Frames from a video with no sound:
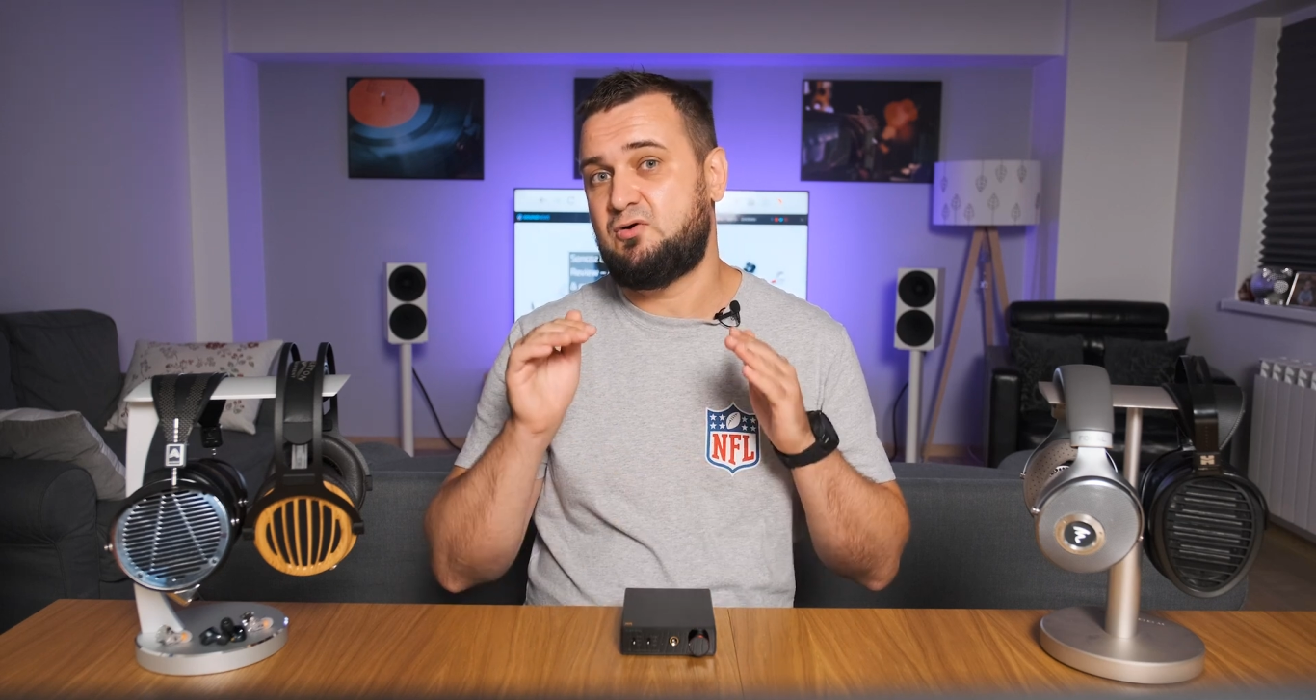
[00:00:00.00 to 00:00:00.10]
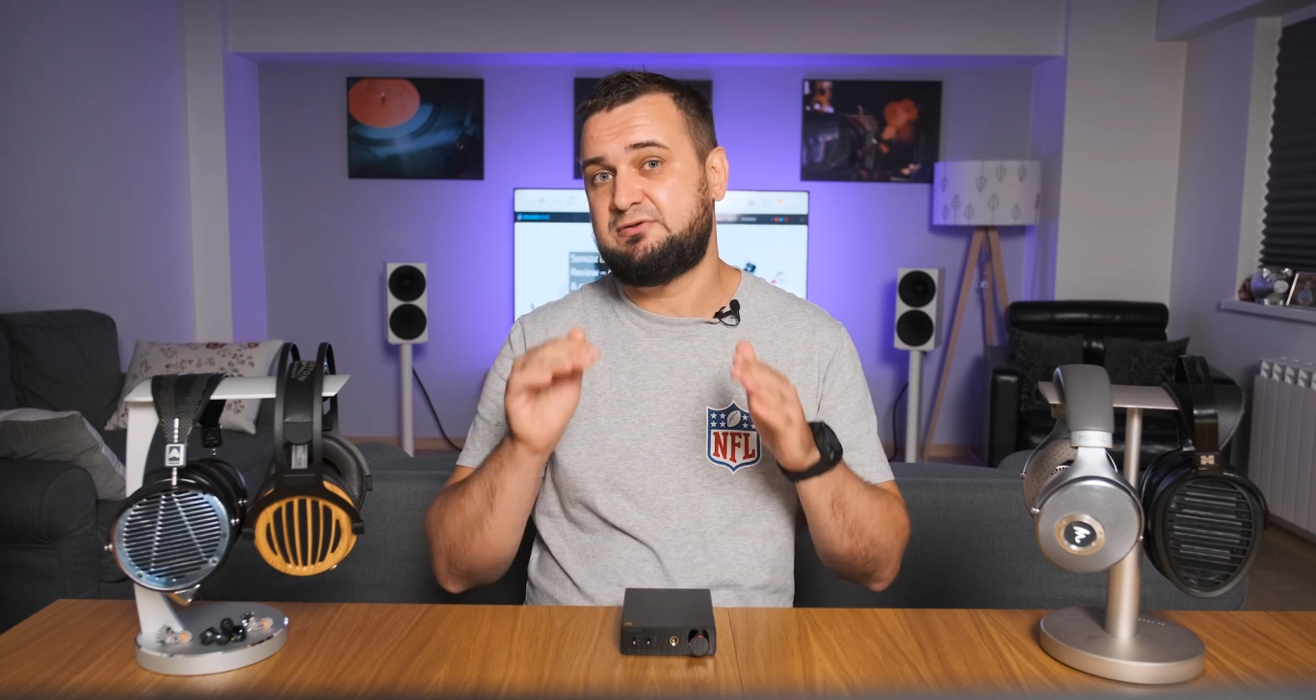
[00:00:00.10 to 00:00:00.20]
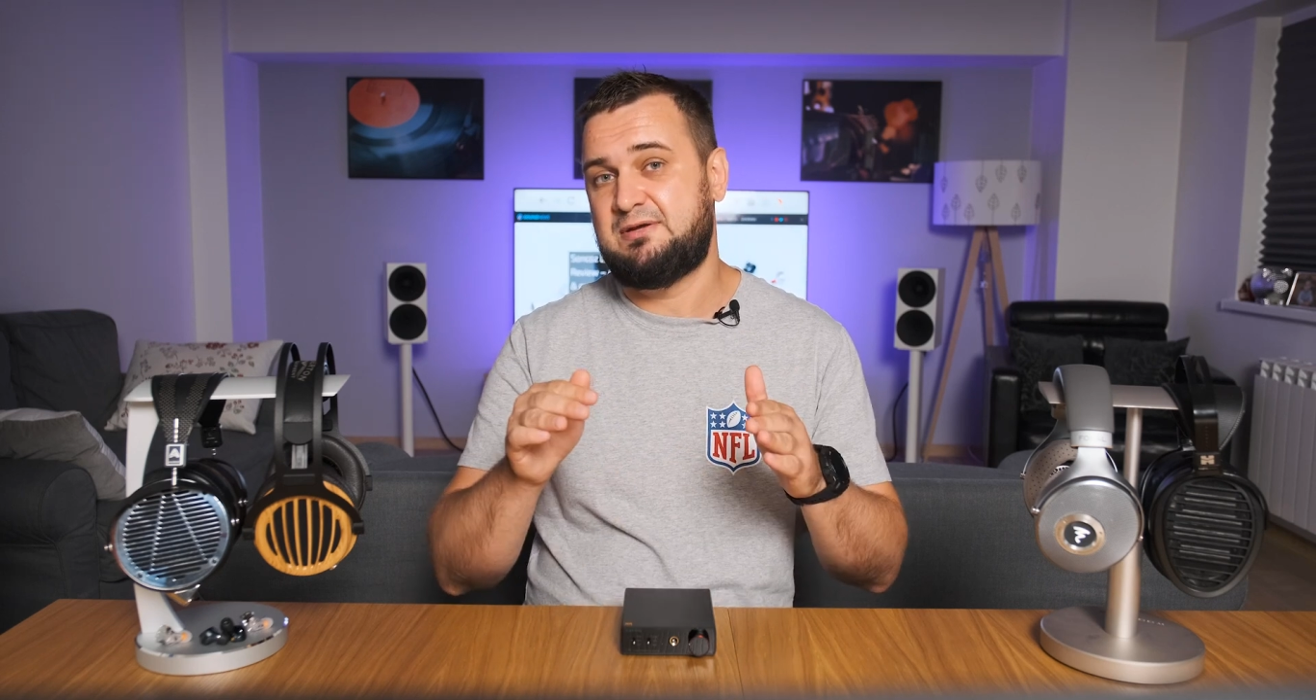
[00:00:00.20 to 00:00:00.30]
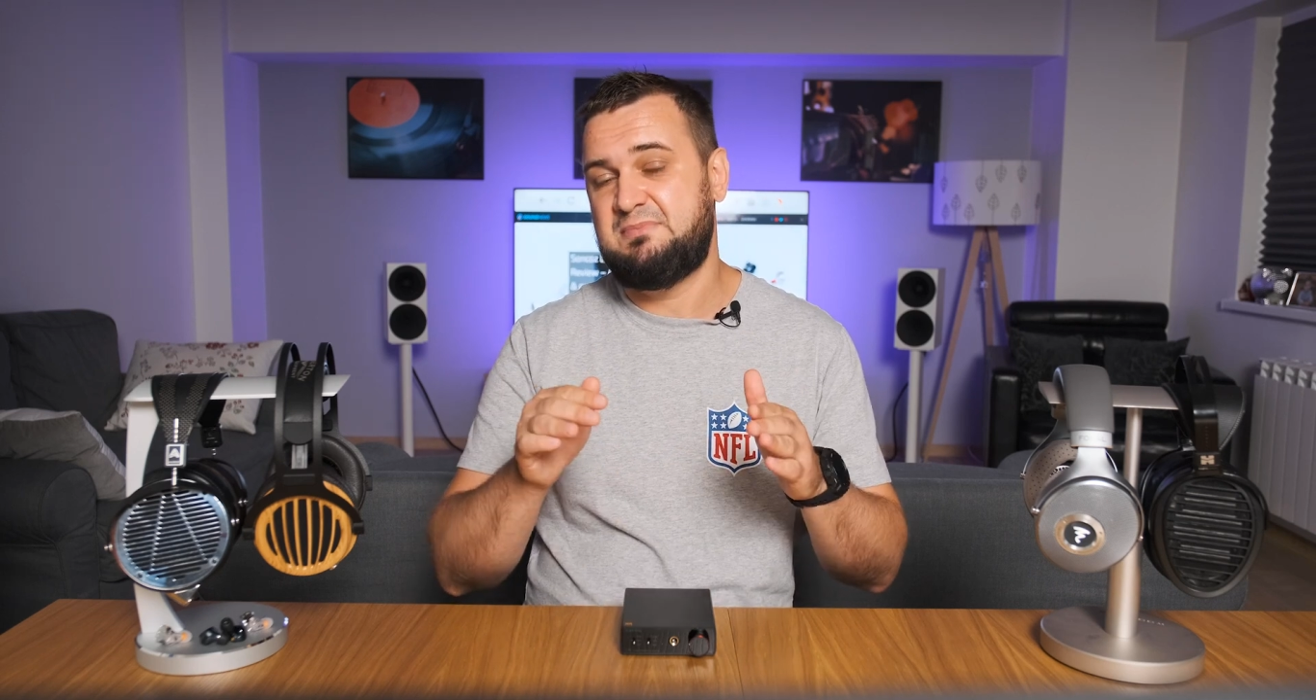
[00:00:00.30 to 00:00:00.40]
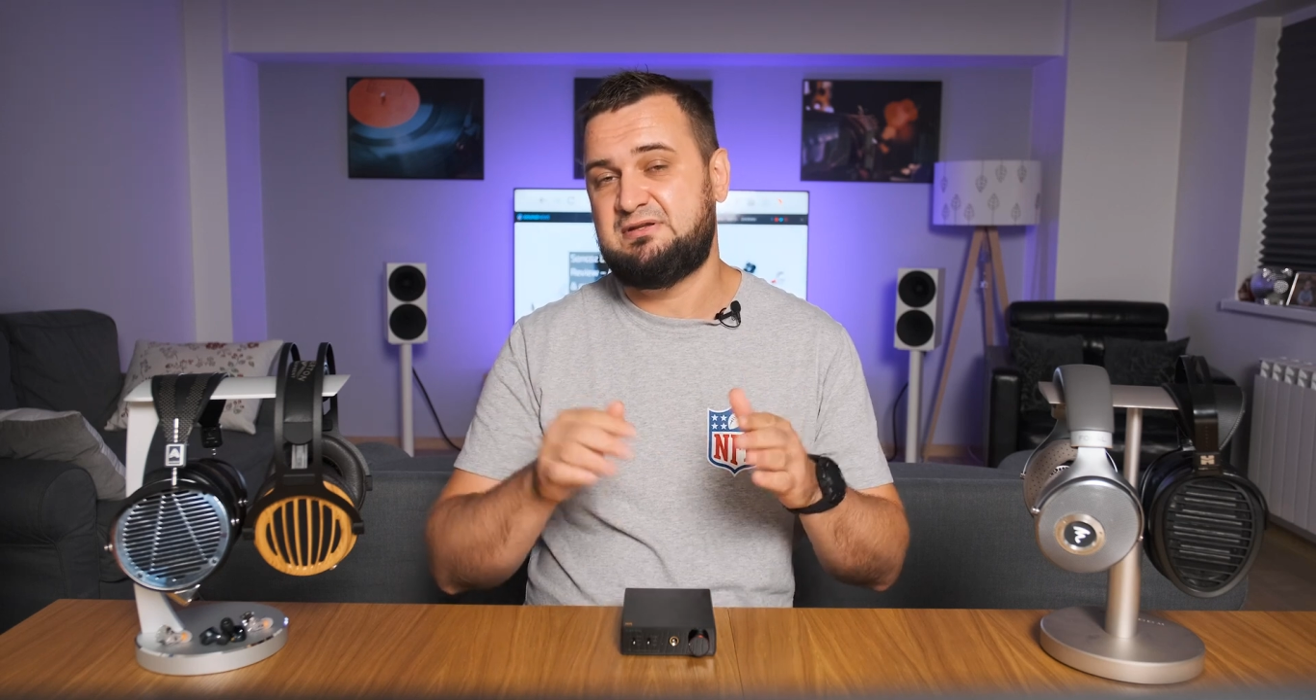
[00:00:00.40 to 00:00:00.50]

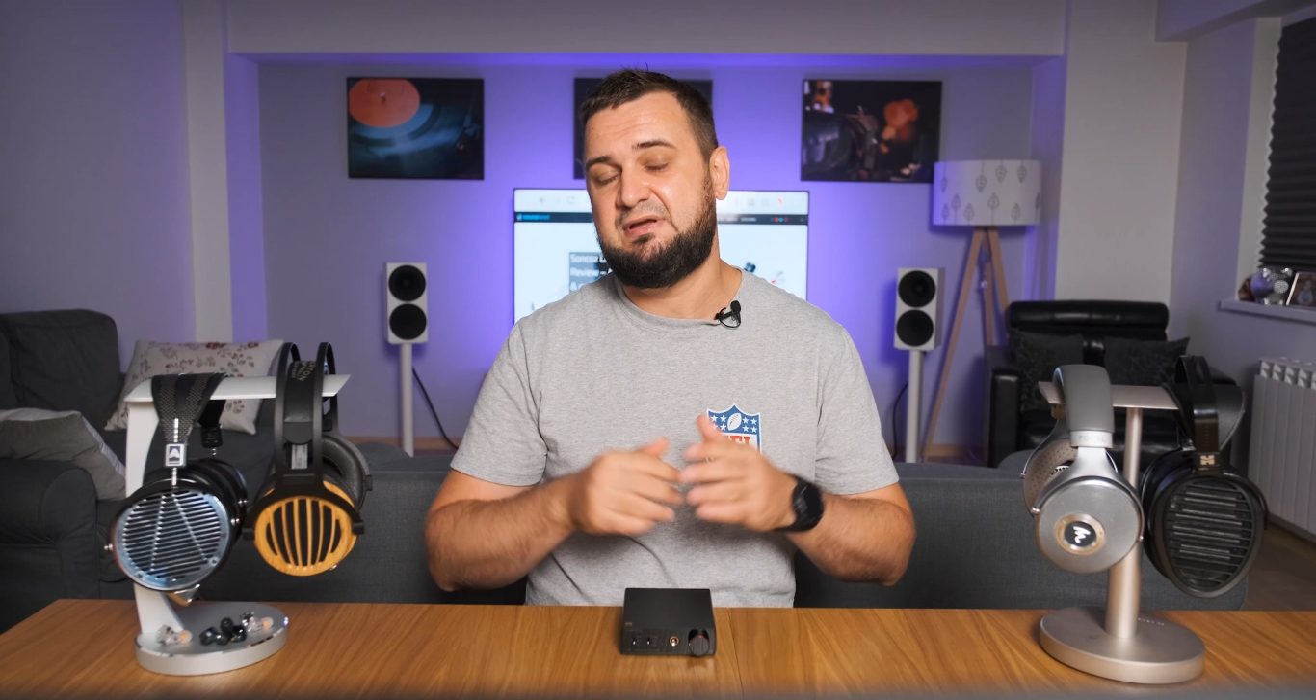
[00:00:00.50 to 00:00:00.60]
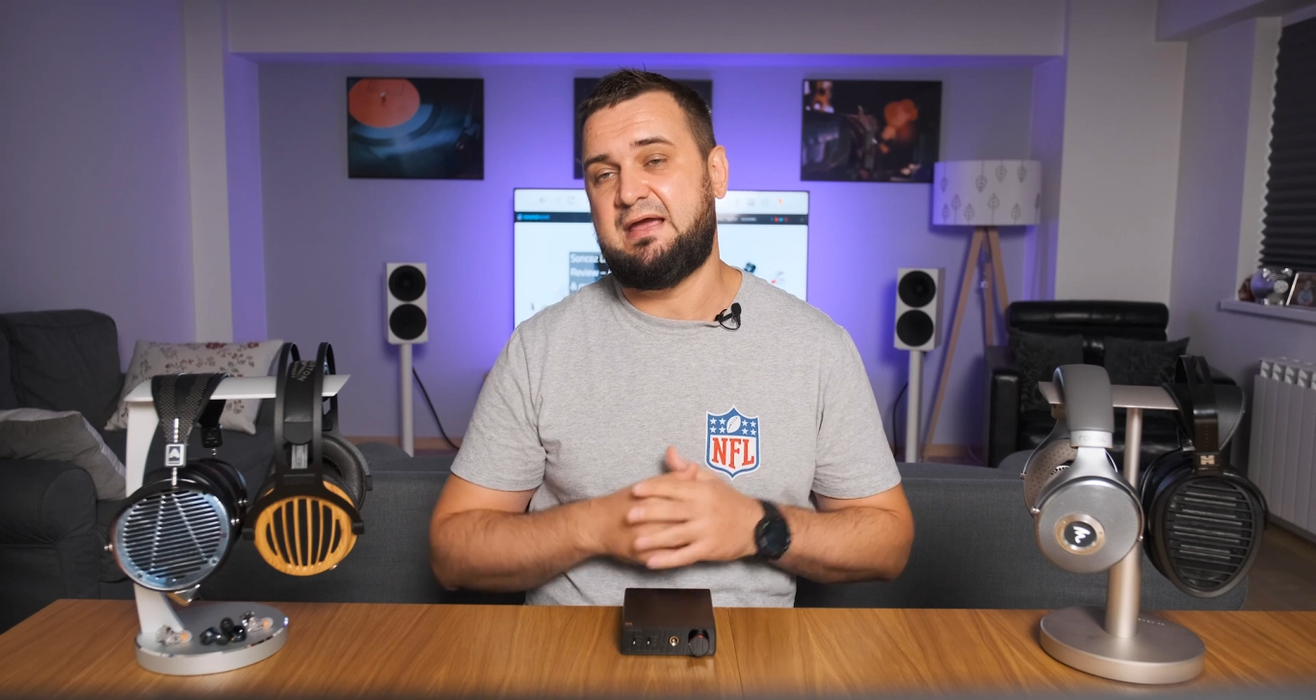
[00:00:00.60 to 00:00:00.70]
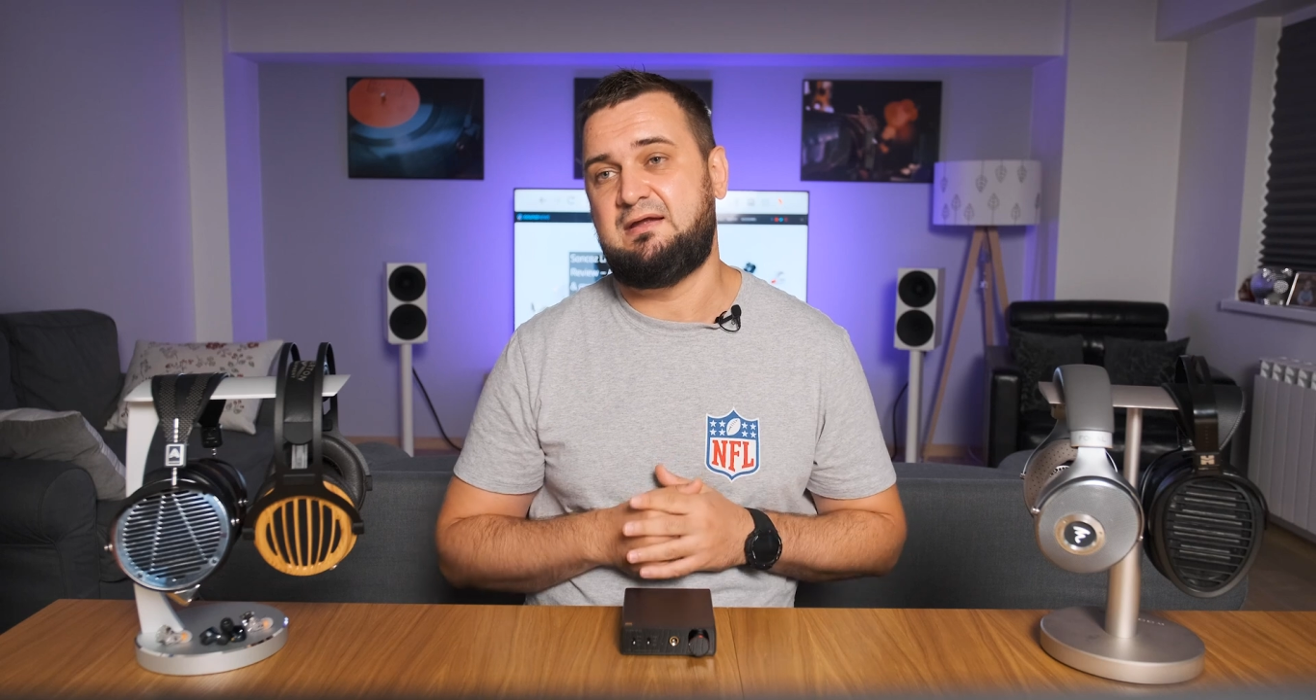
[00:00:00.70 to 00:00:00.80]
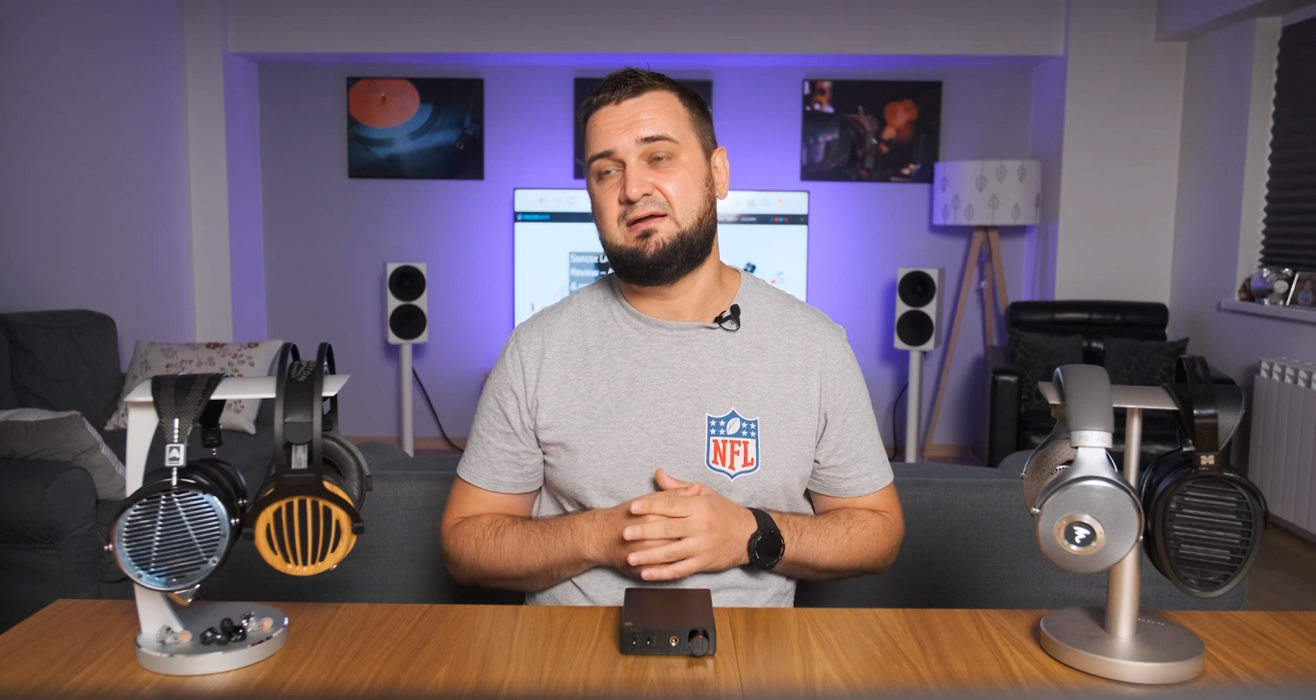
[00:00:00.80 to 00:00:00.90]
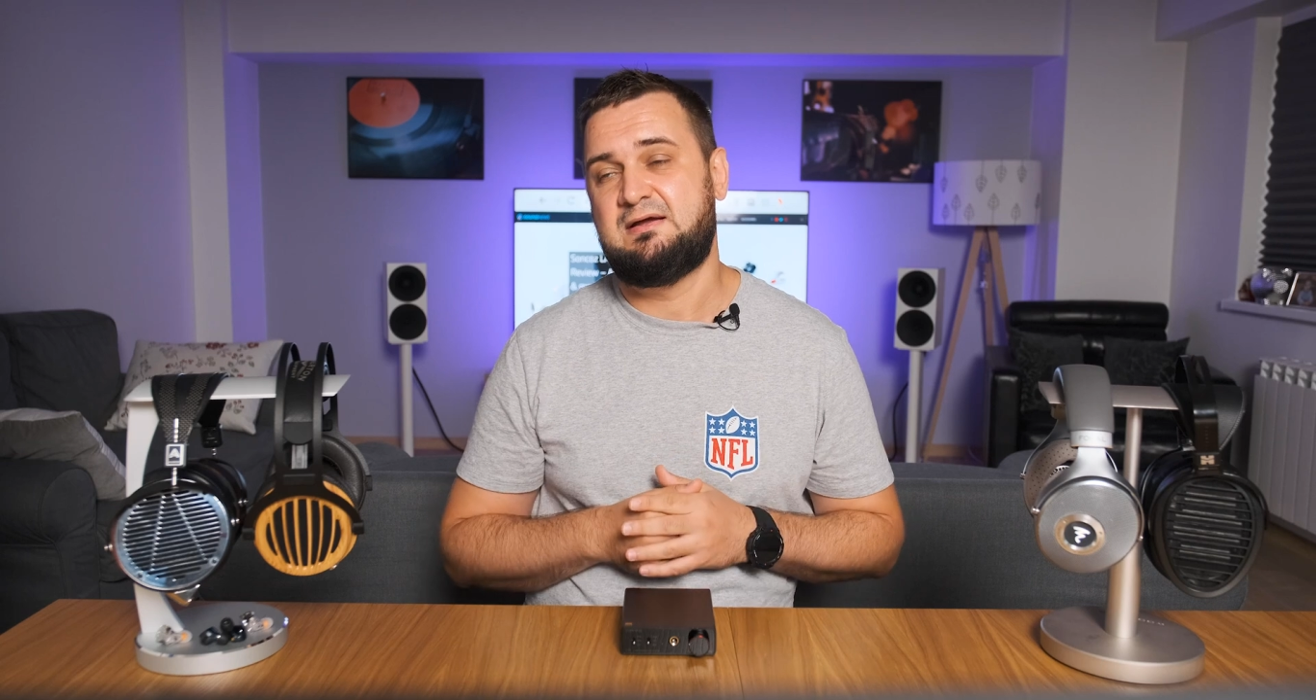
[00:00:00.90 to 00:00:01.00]
on the mid
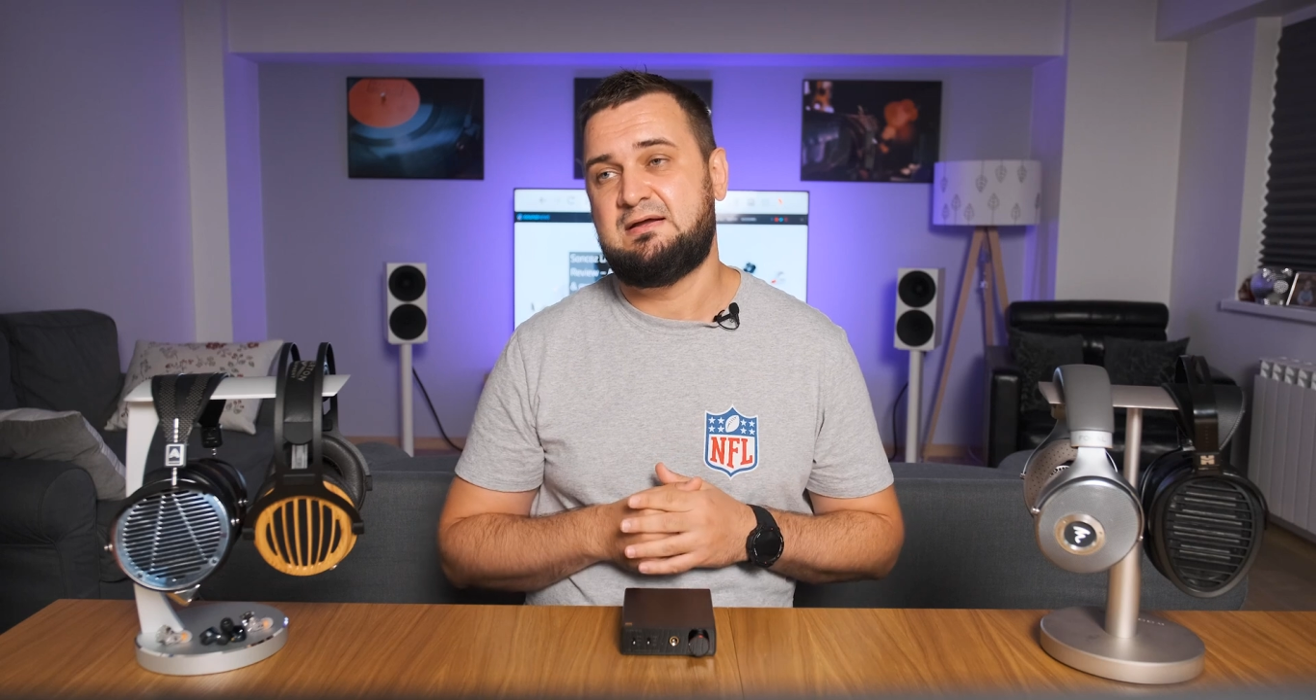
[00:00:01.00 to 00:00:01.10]
gain.